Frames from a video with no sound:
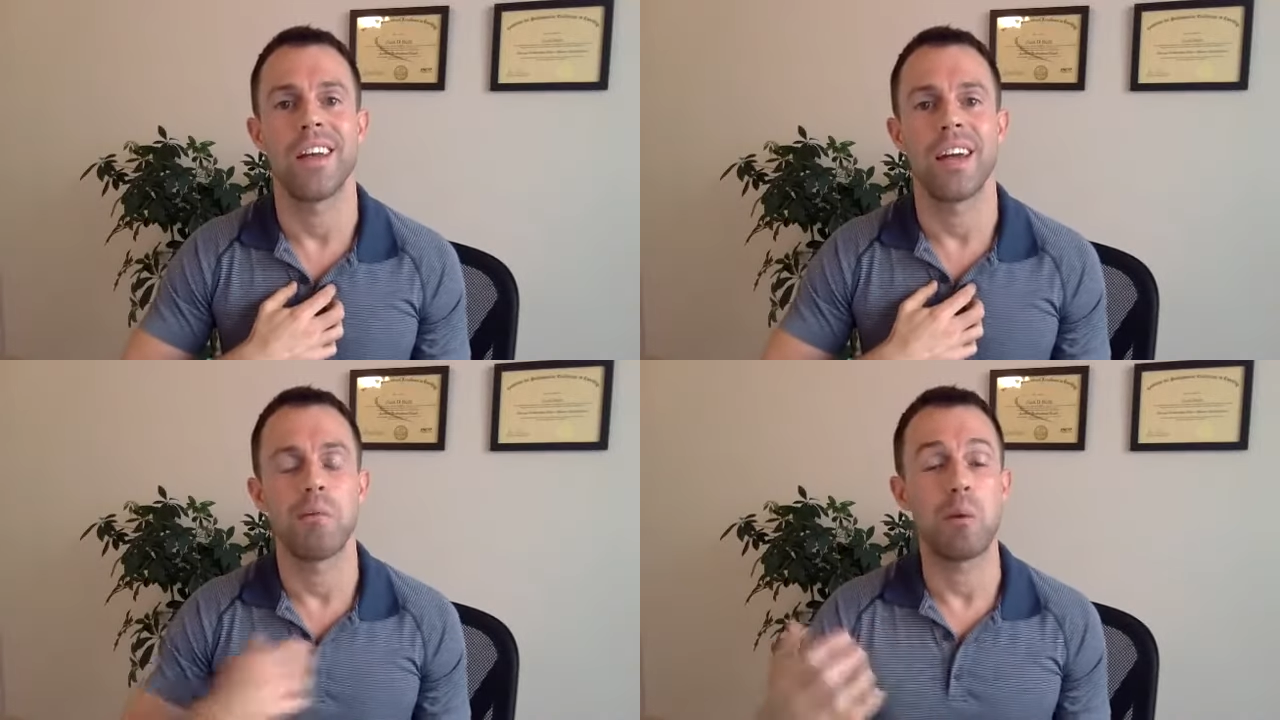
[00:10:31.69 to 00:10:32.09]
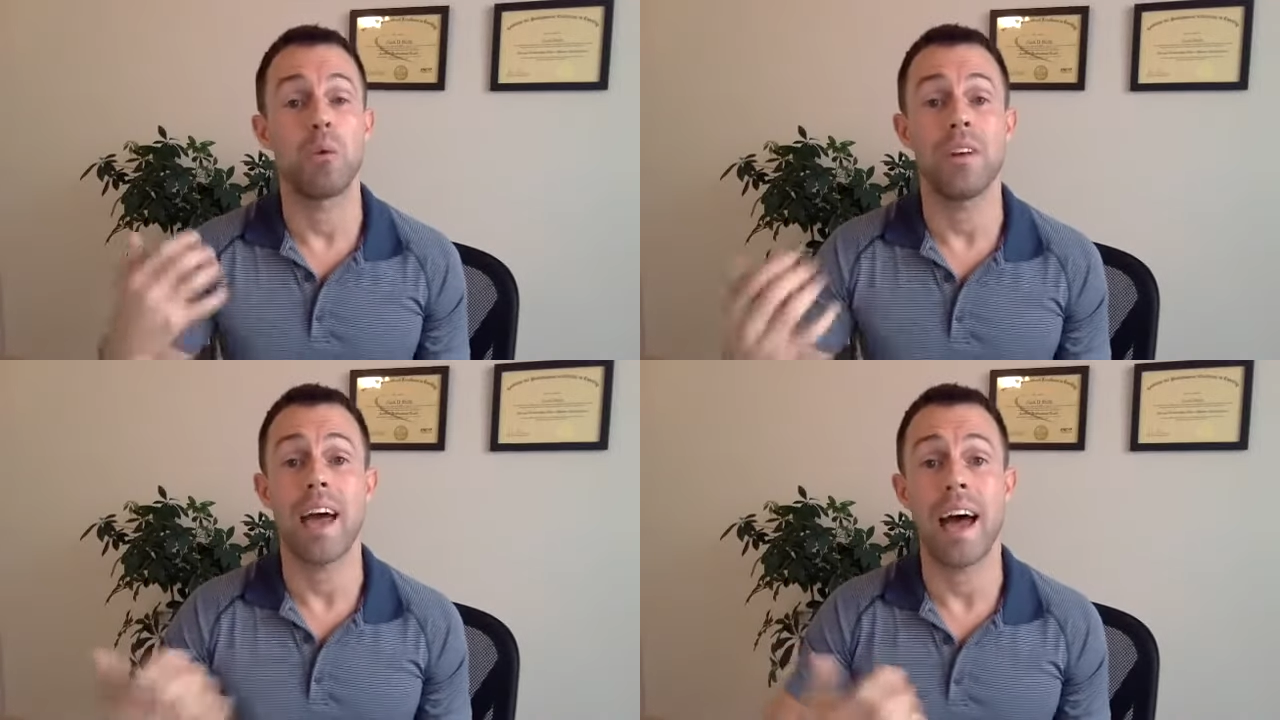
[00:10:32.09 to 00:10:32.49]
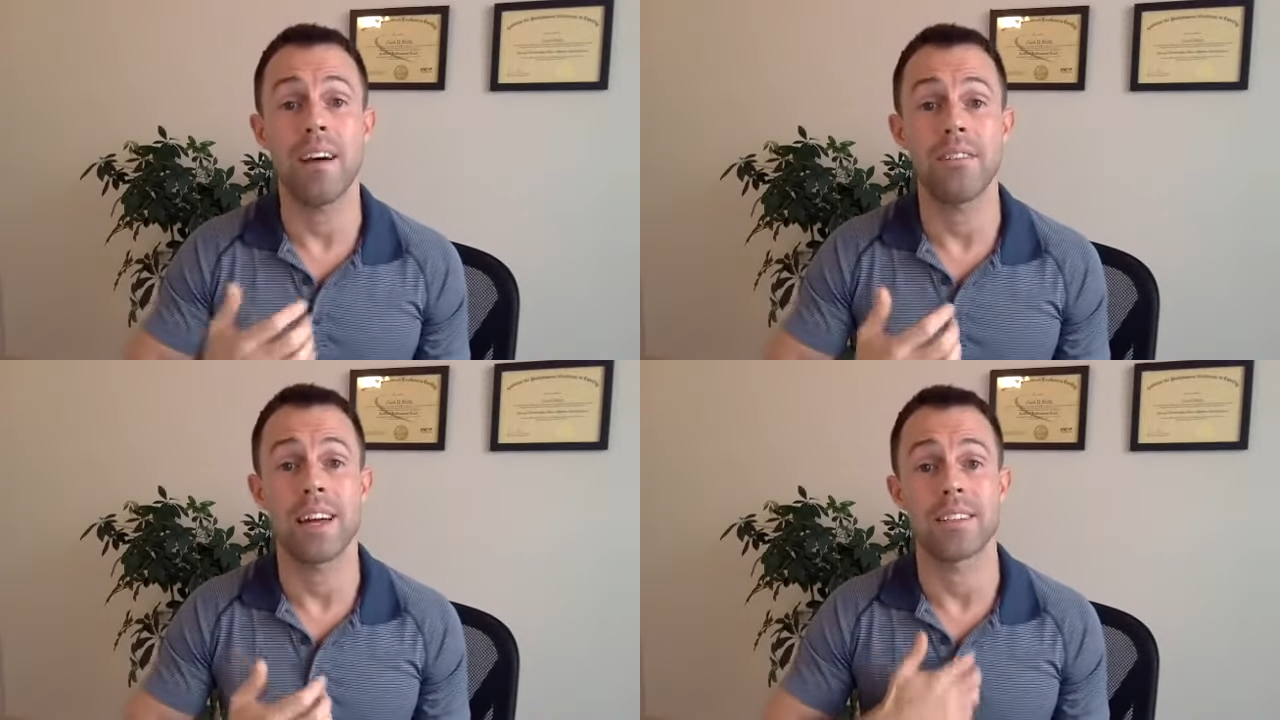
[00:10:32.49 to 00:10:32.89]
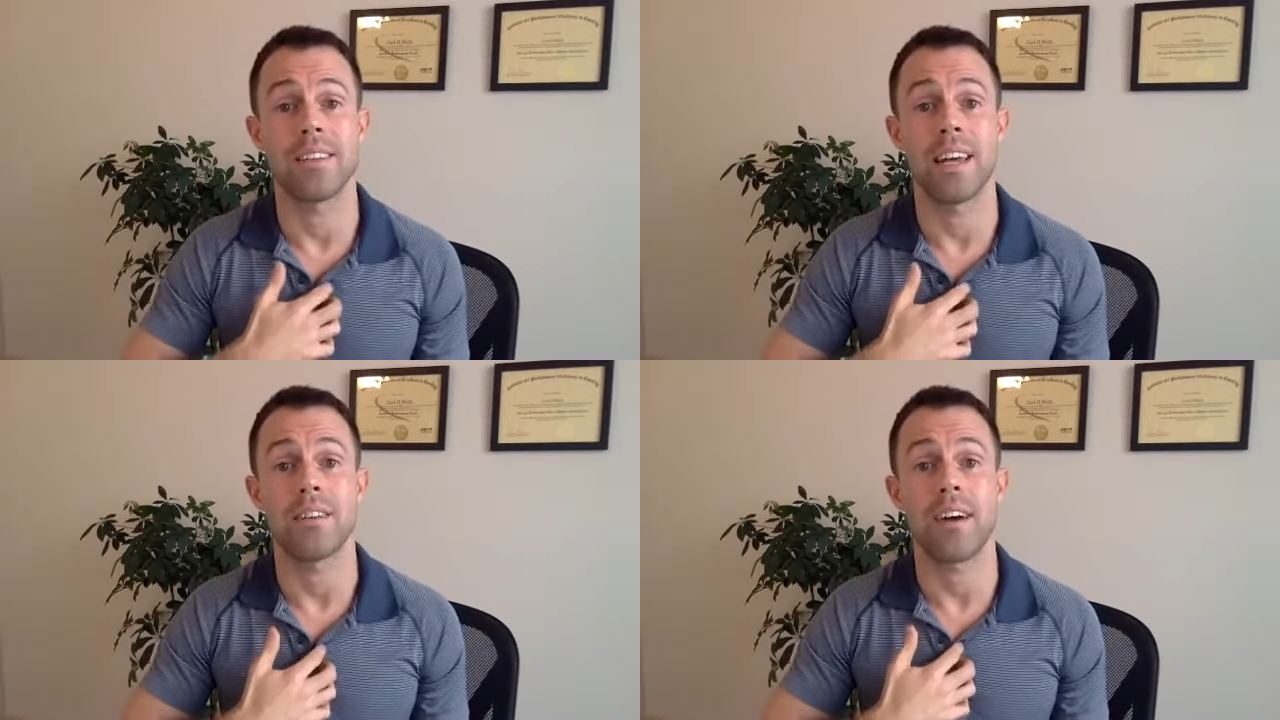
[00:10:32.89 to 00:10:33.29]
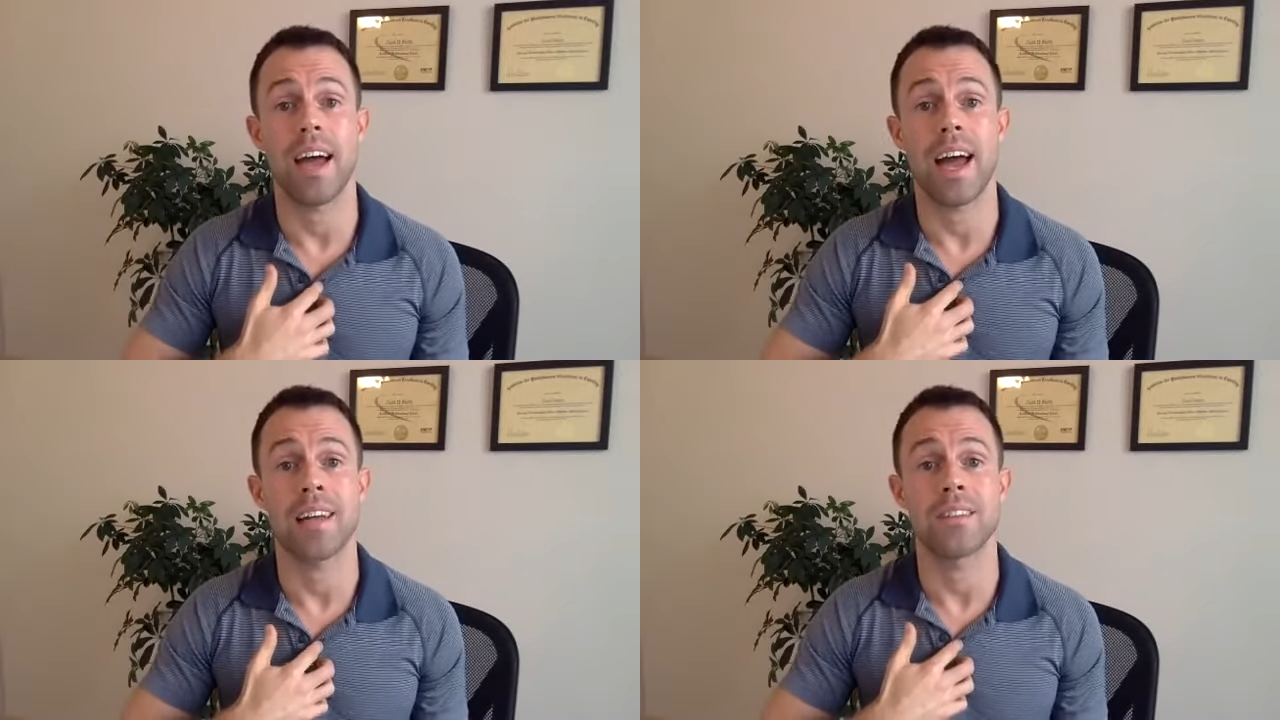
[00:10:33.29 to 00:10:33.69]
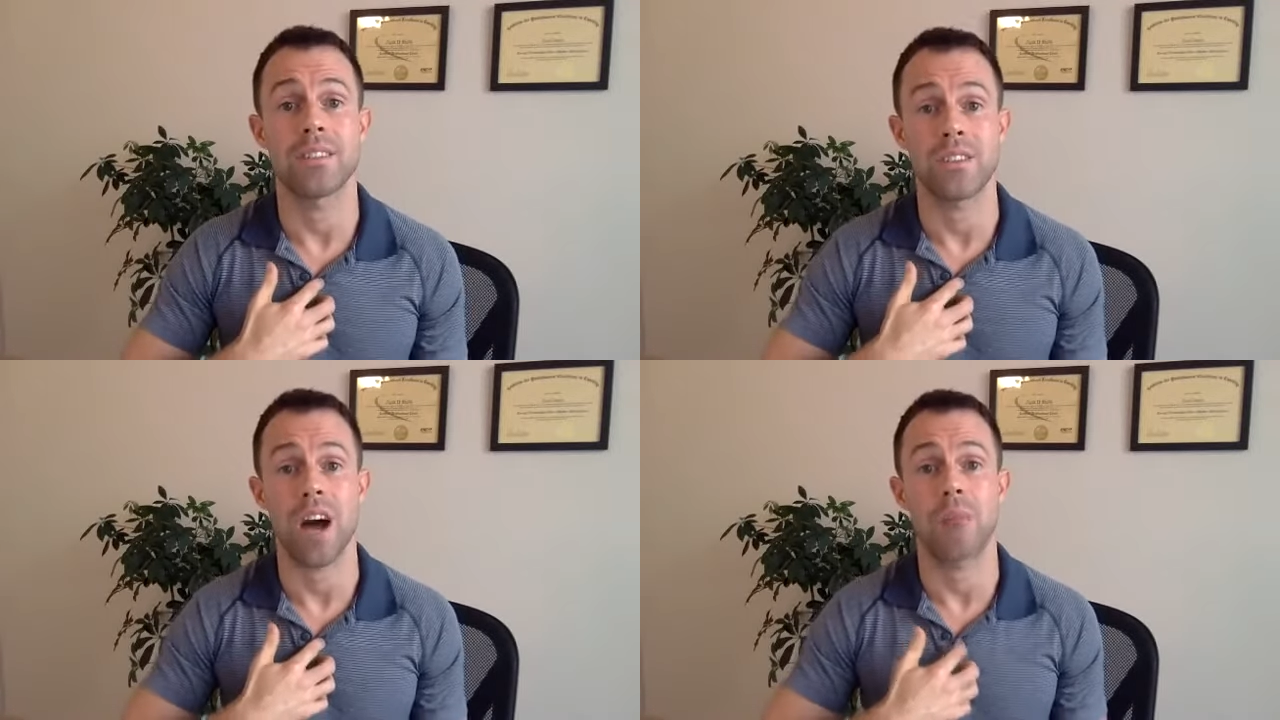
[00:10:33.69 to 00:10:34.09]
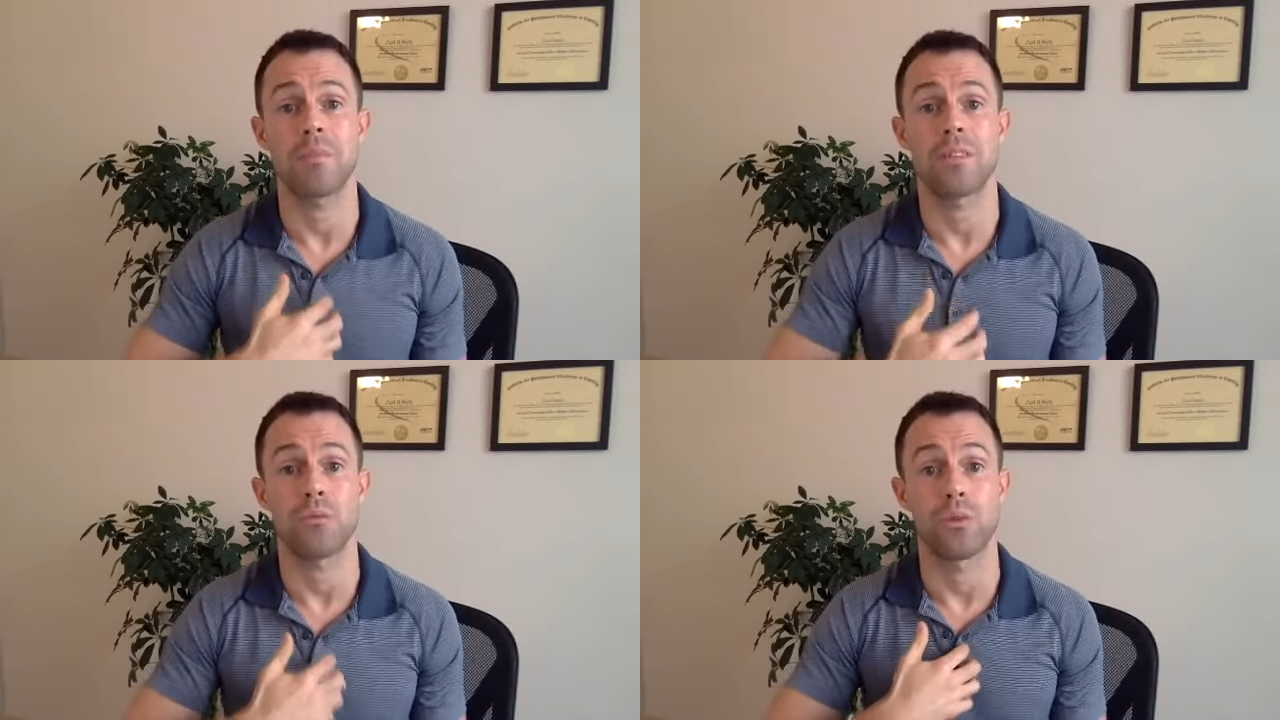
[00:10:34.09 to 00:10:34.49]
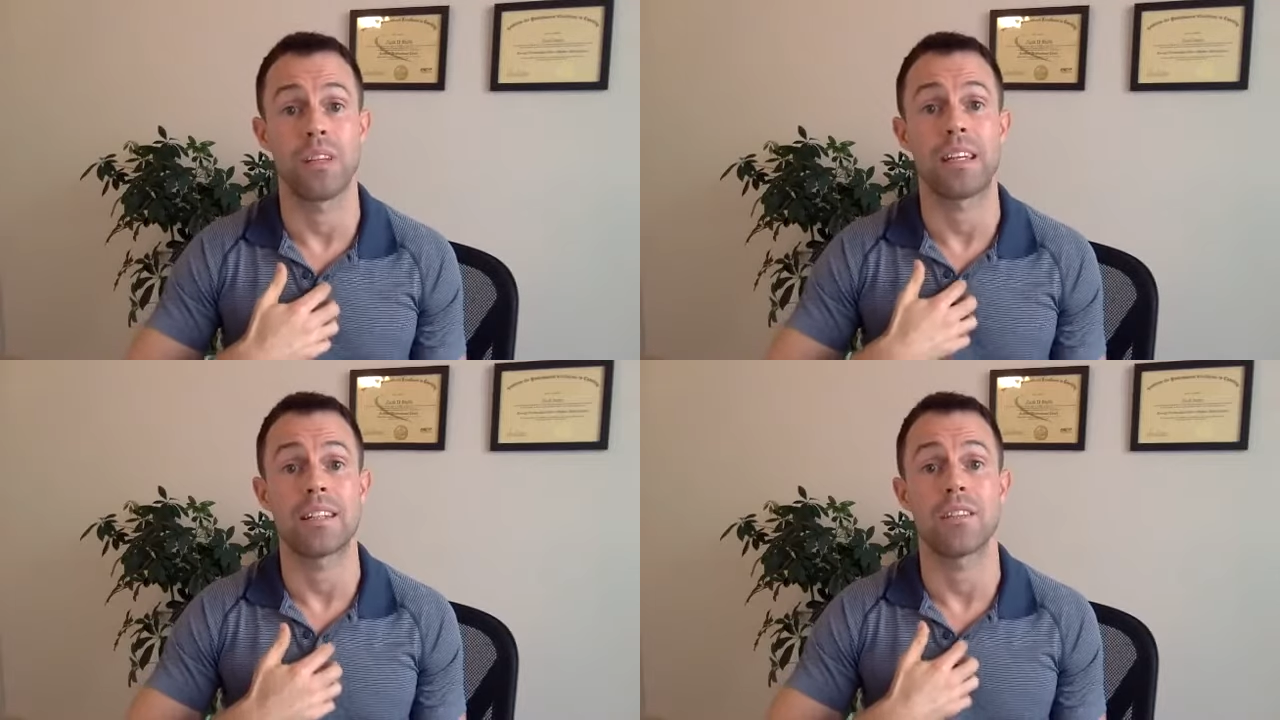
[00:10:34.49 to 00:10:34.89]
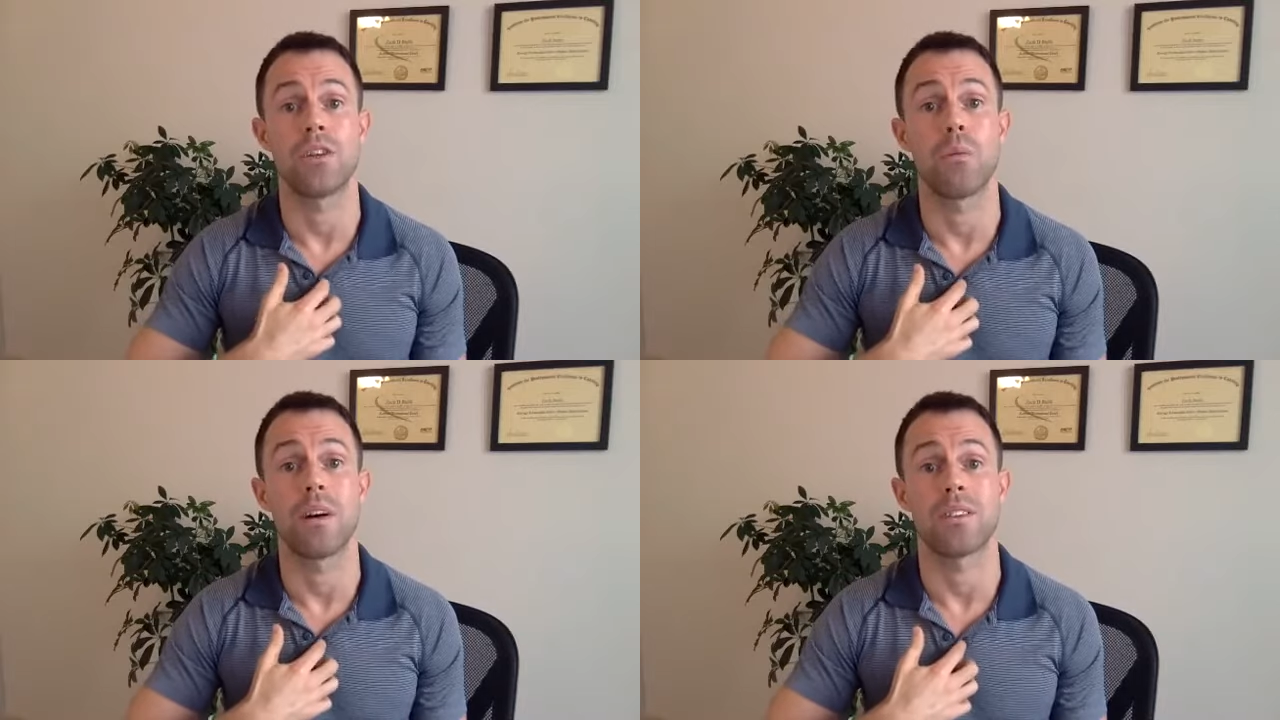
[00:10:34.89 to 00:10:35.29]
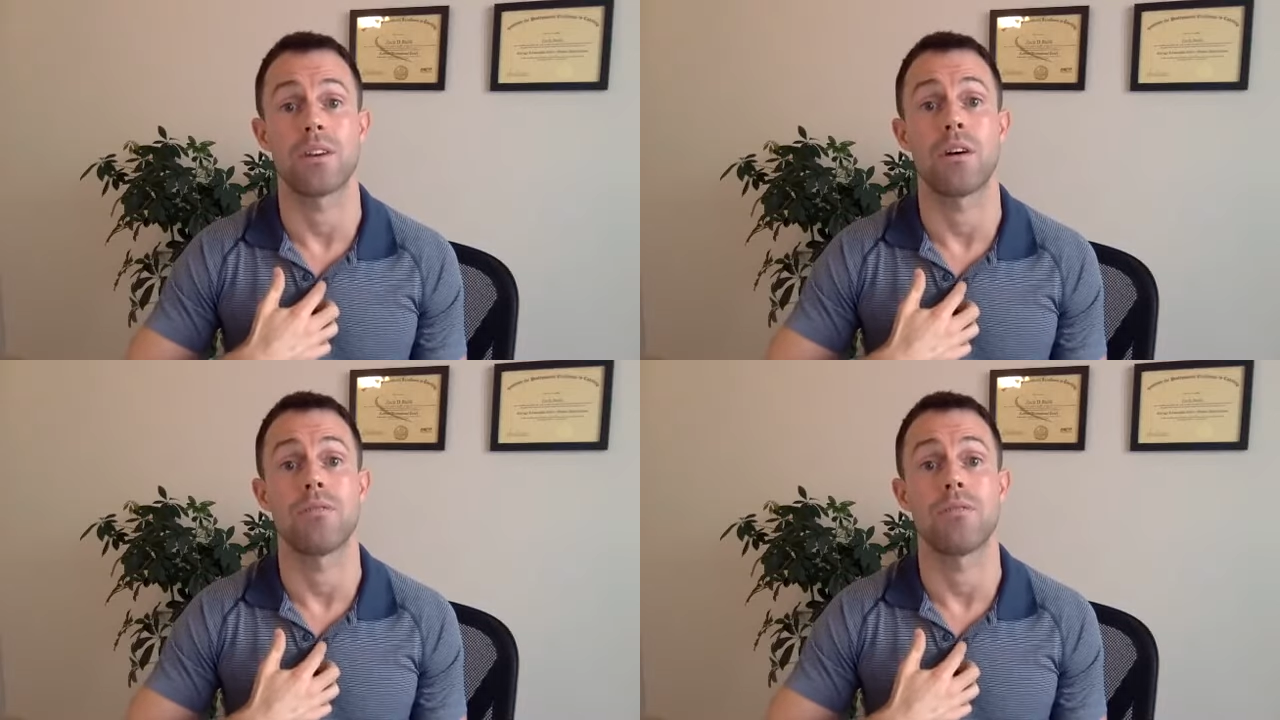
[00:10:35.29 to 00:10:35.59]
And we wouldn't have that today if I hadn't stopped to really get to know myself